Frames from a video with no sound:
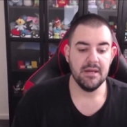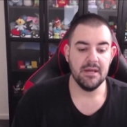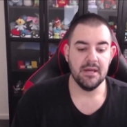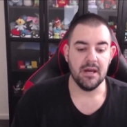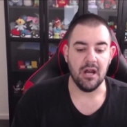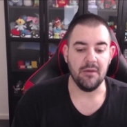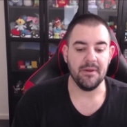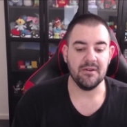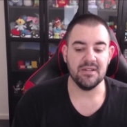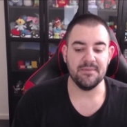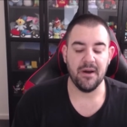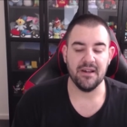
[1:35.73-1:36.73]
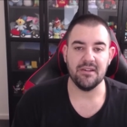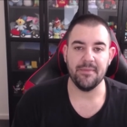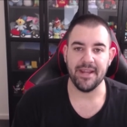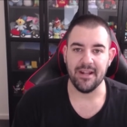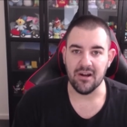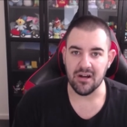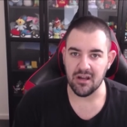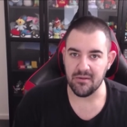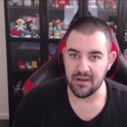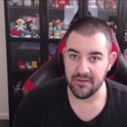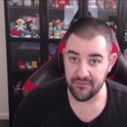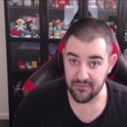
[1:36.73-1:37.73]
and because by the time I get home,
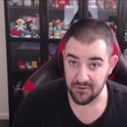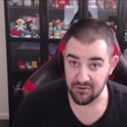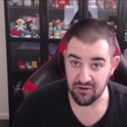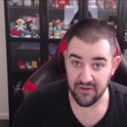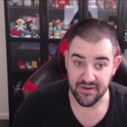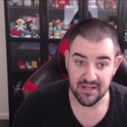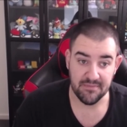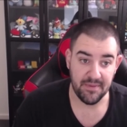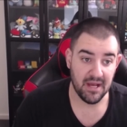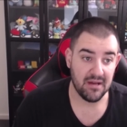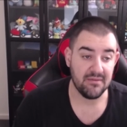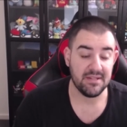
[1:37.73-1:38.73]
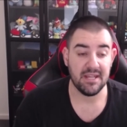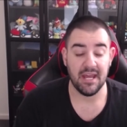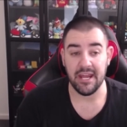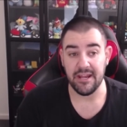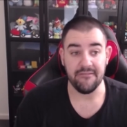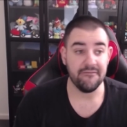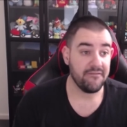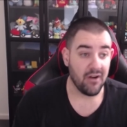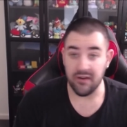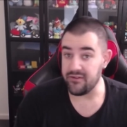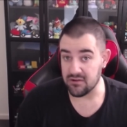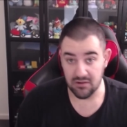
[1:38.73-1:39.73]
get through all the traffic, it's about say
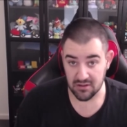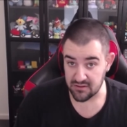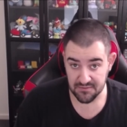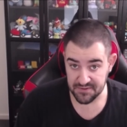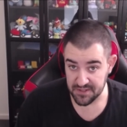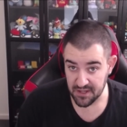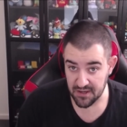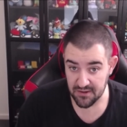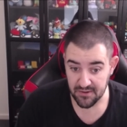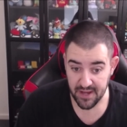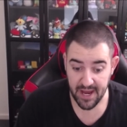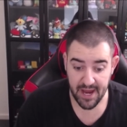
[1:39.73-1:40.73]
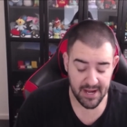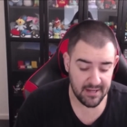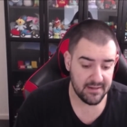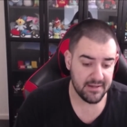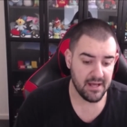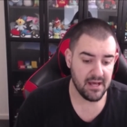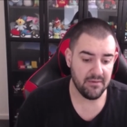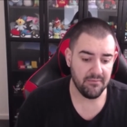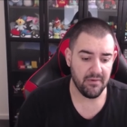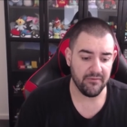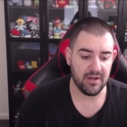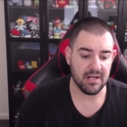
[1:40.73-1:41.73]
five o'clock or so, and um, I've
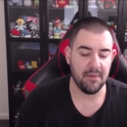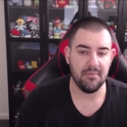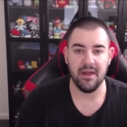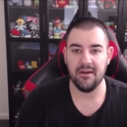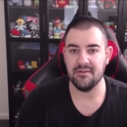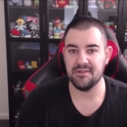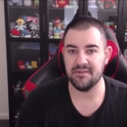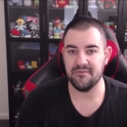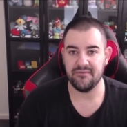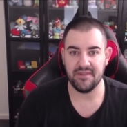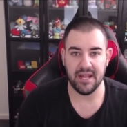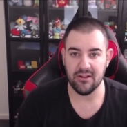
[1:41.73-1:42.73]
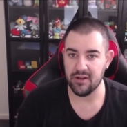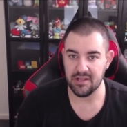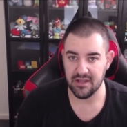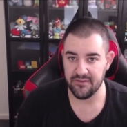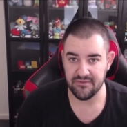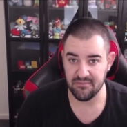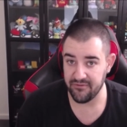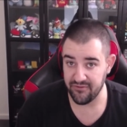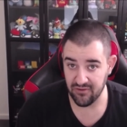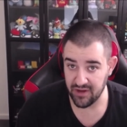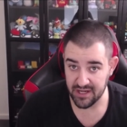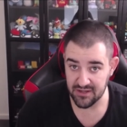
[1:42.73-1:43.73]
got a couple hours of daylight left
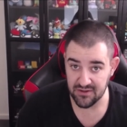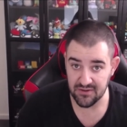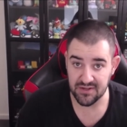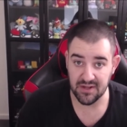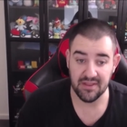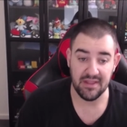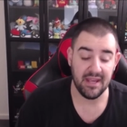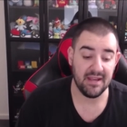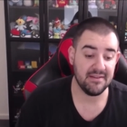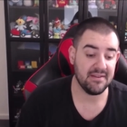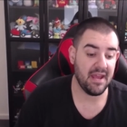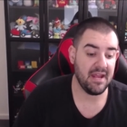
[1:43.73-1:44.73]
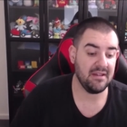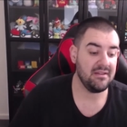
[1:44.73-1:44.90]
before I can do some things. And